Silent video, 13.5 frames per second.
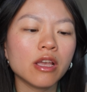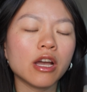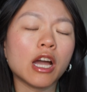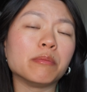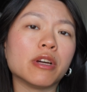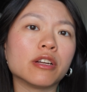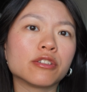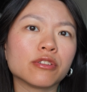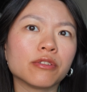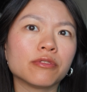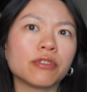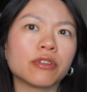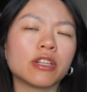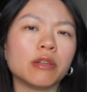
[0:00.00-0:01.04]
I'm not sure
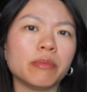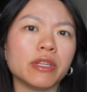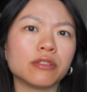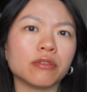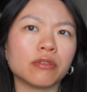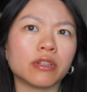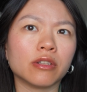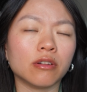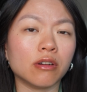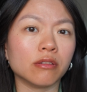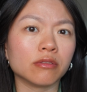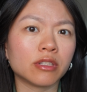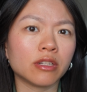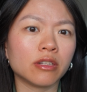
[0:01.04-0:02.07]
if they're going to be sold at
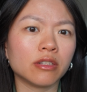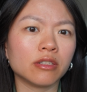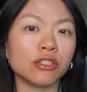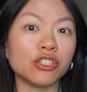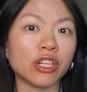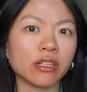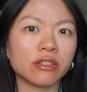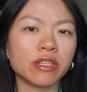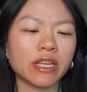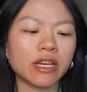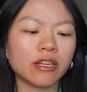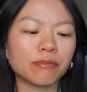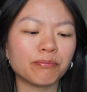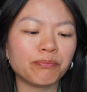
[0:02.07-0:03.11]
Ulta just
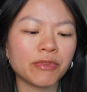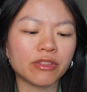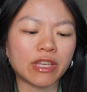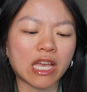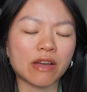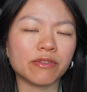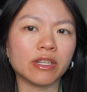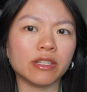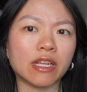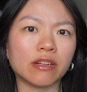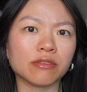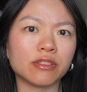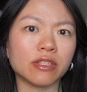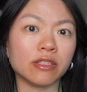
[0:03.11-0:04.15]
yet. They haven't
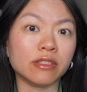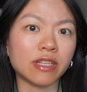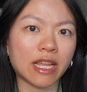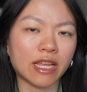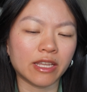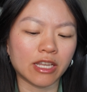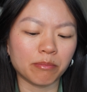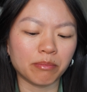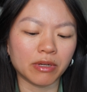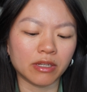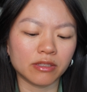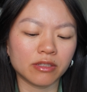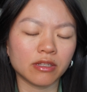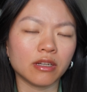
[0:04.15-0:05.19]
announced a date yet,
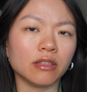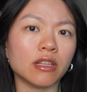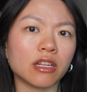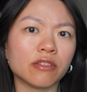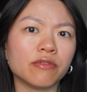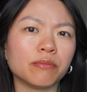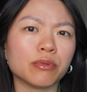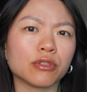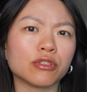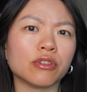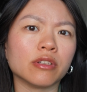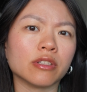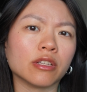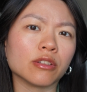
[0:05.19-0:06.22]
but a lot of
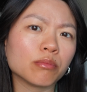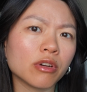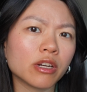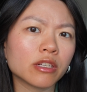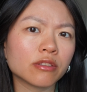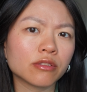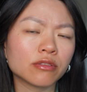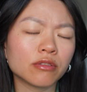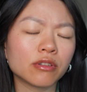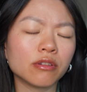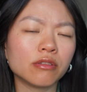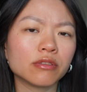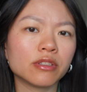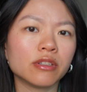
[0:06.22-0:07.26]
Persona's other products are sold at
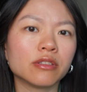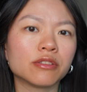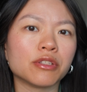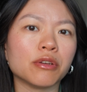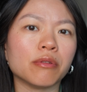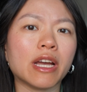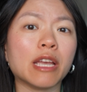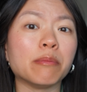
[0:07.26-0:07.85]
Ulta, so I